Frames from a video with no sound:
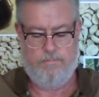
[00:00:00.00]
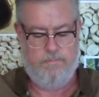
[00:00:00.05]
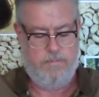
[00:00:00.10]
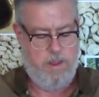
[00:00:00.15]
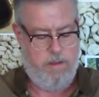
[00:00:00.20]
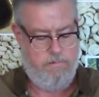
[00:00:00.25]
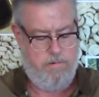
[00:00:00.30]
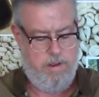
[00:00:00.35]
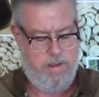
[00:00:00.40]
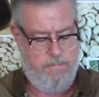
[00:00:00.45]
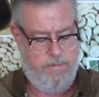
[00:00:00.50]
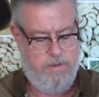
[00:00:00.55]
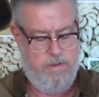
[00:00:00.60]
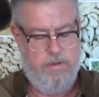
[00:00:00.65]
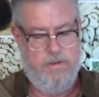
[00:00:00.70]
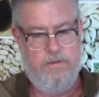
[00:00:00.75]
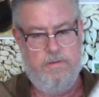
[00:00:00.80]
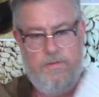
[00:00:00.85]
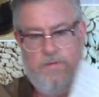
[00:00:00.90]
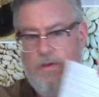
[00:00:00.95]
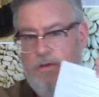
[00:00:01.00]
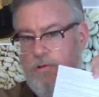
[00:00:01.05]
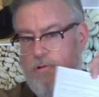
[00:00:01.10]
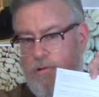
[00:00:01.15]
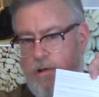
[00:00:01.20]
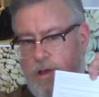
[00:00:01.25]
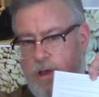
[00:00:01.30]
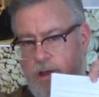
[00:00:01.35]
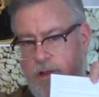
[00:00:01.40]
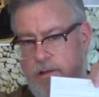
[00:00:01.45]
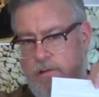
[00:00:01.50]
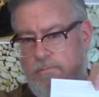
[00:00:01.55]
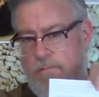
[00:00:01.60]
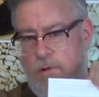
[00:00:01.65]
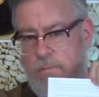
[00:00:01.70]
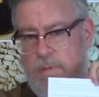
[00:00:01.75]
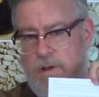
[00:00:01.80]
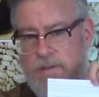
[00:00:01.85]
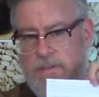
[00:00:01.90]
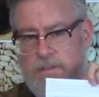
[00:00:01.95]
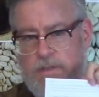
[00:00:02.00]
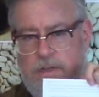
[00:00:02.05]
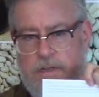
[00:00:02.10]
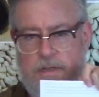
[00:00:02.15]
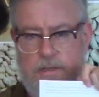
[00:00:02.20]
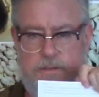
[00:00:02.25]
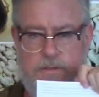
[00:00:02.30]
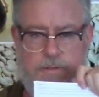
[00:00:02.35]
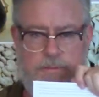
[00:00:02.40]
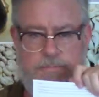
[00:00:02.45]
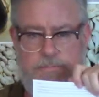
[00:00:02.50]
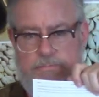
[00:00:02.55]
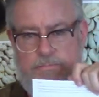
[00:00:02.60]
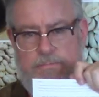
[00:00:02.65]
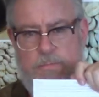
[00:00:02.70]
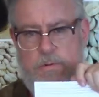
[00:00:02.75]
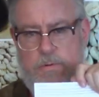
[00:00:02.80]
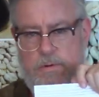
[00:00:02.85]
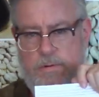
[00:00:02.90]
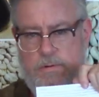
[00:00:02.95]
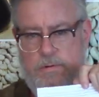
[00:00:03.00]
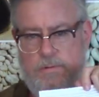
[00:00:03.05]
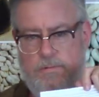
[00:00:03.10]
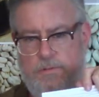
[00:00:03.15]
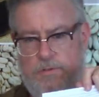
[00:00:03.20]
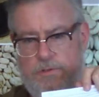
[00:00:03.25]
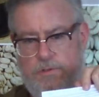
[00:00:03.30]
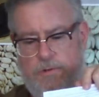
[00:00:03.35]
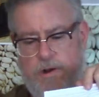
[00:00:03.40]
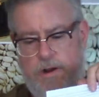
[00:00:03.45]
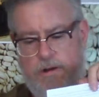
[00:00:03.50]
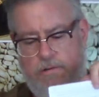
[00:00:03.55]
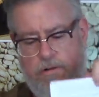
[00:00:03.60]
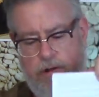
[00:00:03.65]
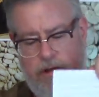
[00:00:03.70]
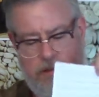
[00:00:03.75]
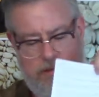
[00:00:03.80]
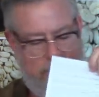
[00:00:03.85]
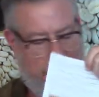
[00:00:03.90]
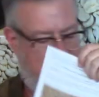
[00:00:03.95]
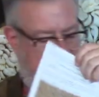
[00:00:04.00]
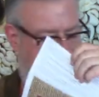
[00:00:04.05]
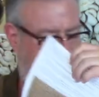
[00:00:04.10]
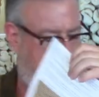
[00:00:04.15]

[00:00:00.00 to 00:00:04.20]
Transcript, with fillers: Arabica is crooked, Robusta is more straight across.